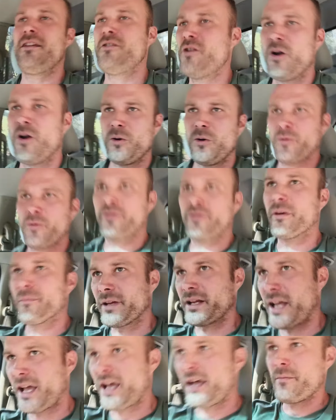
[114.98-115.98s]
know
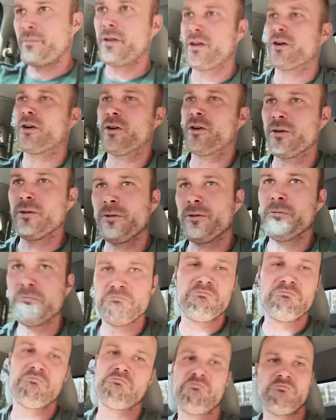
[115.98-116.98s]
something happened to her.
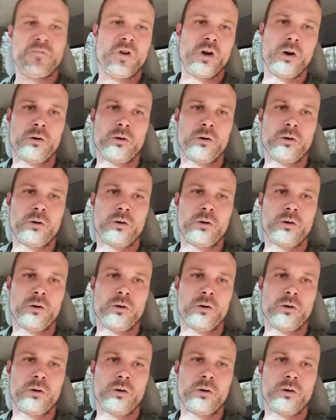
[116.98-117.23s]
No